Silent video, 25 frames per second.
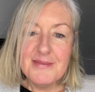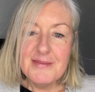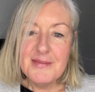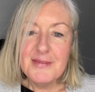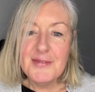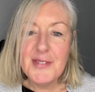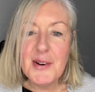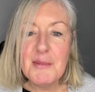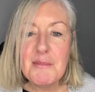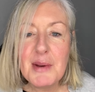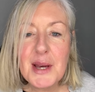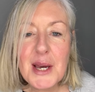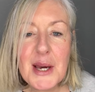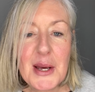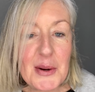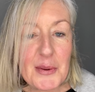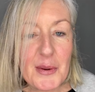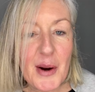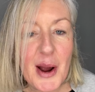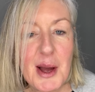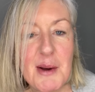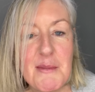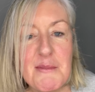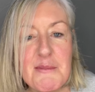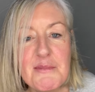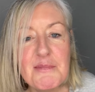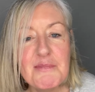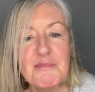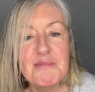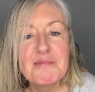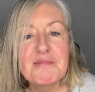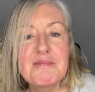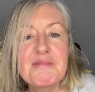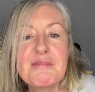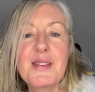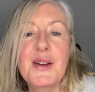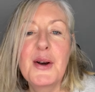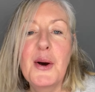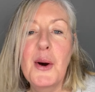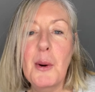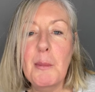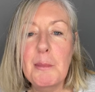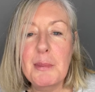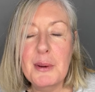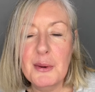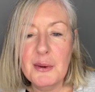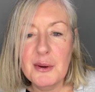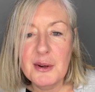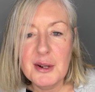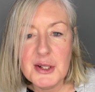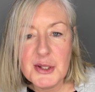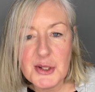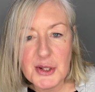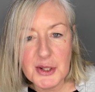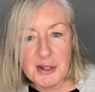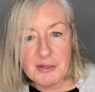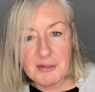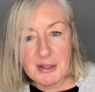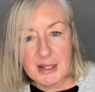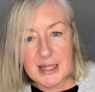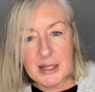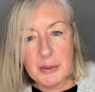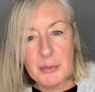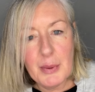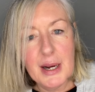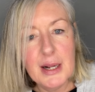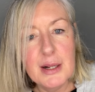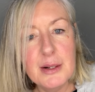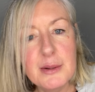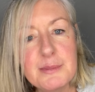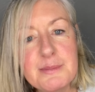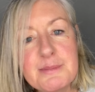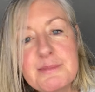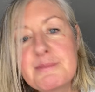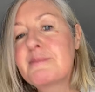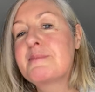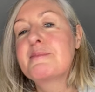From me and Rem, I hope you're all doing really well.